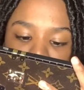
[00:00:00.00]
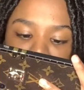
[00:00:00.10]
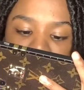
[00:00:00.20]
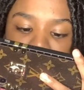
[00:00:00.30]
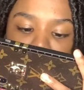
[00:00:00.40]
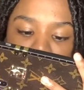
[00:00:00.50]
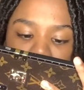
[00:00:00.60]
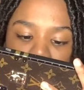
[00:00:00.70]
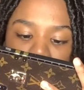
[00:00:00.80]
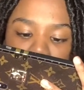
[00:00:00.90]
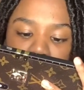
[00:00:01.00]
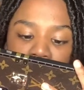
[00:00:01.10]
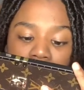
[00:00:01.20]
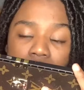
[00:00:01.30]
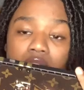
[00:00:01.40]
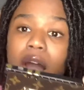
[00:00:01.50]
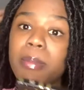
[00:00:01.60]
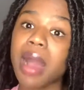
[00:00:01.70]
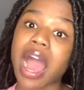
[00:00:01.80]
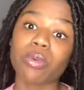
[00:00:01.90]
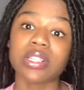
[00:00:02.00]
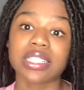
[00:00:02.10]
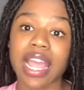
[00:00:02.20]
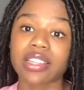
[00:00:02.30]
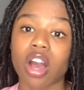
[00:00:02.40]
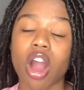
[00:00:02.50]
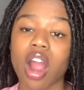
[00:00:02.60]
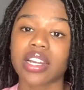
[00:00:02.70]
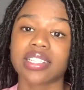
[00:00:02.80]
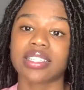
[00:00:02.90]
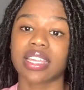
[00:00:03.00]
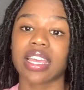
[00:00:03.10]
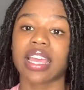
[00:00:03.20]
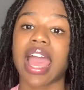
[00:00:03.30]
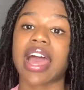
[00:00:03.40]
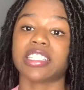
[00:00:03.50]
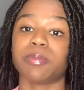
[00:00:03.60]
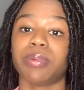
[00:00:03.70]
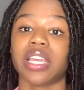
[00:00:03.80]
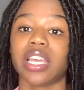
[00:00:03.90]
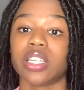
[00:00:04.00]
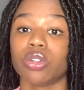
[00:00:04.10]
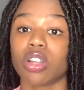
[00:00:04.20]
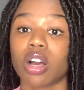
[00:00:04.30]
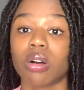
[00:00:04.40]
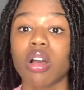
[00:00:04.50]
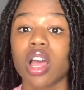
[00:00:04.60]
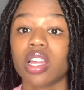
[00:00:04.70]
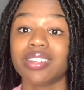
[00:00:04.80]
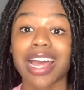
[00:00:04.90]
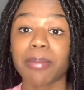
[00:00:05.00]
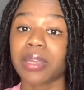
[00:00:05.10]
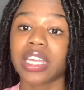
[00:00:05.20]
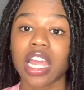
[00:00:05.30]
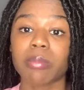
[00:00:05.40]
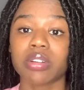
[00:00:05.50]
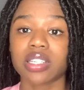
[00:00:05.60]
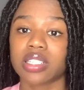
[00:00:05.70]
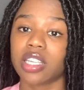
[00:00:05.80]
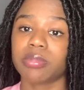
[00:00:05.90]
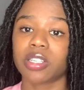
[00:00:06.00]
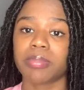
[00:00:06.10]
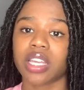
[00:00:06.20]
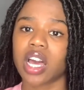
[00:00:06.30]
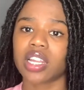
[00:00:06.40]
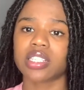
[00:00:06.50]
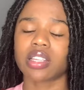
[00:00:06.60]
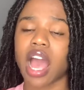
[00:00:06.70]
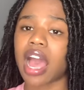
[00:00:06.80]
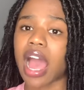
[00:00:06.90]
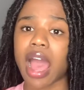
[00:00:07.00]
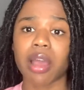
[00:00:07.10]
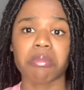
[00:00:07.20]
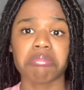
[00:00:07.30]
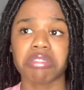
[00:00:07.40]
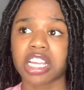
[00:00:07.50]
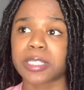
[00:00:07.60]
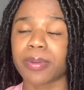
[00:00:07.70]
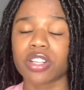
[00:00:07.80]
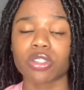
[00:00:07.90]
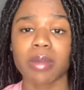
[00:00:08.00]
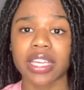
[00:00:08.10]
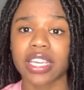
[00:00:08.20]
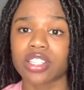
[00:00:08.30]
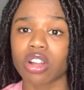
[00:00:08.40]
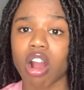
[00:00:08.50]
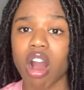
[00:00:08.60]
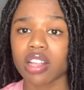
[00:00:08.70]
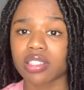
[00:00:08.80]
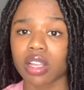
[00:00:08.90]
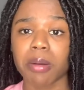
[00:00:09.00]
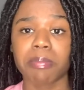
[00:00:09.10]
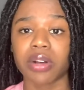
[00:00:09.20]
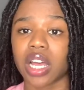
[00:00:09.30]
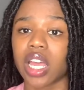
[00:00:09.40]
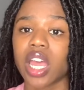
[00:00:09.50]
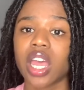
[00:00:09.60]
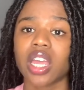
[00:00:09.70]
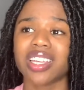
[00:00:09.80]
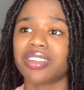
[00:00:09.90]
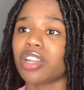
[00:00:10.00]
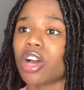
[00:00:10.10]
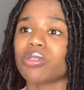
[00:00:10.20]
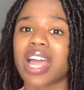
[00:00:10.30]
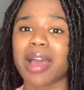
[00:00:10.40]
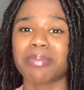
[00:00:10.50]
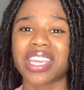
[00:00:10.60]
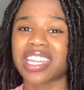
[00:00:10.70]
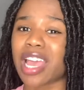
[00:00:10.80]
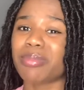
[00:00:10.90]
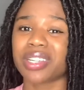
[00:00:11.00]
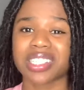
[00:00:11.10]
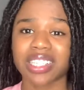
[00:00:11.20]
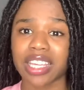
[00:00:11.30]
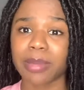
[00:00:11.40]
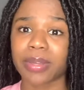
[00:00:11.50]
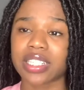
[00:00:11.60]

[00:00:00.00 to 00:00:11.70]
being a mom? I would say the hardest thing has been, you know, not being able to sleep. To be honest, the experience with my kids are awesome, but you know, not being able to sleep and